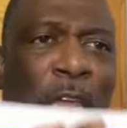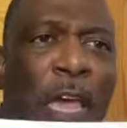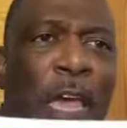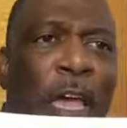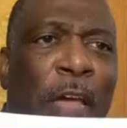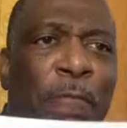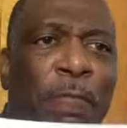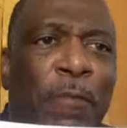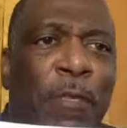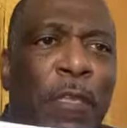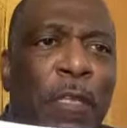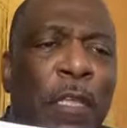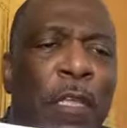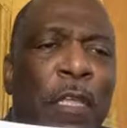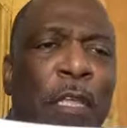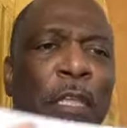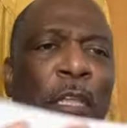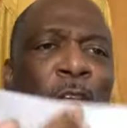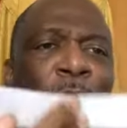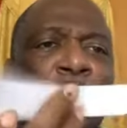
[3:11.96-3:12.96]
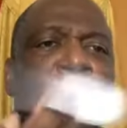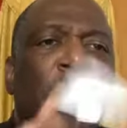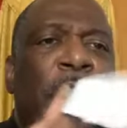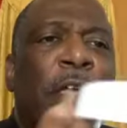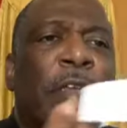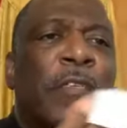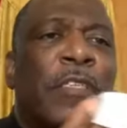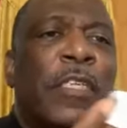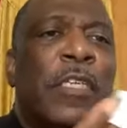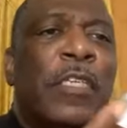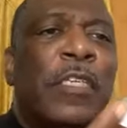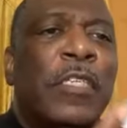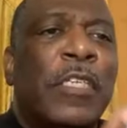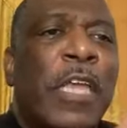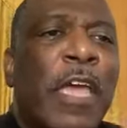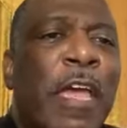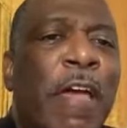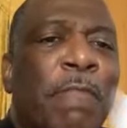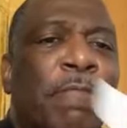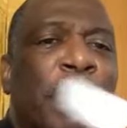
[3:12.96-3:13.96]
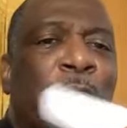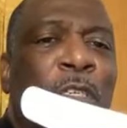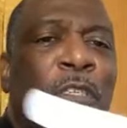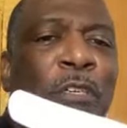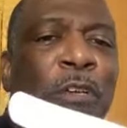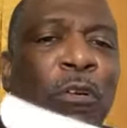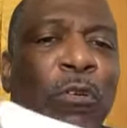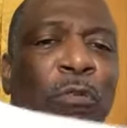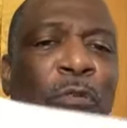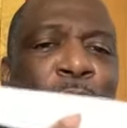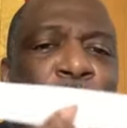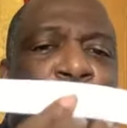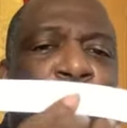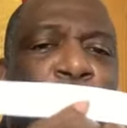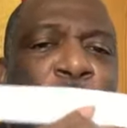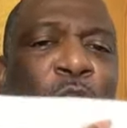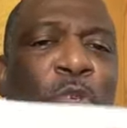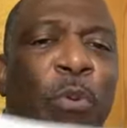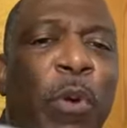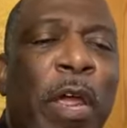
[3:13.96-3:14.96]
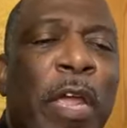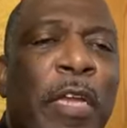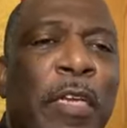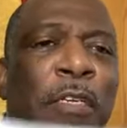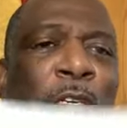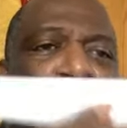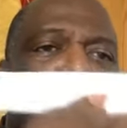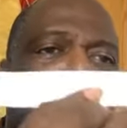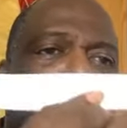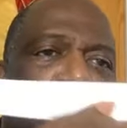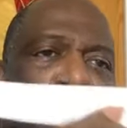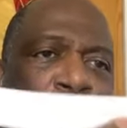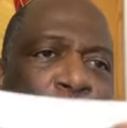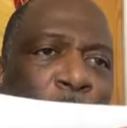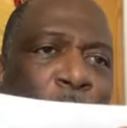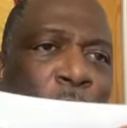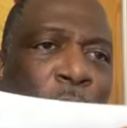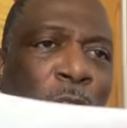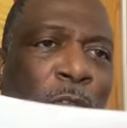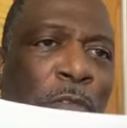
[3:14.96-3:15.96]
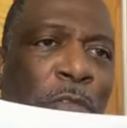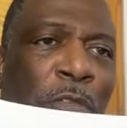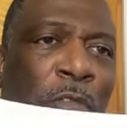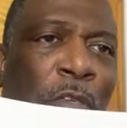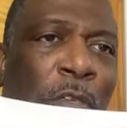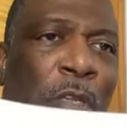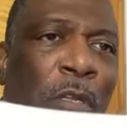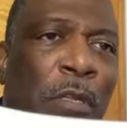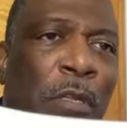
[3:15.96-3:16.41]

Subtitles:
tabs because this tab just goes straight across.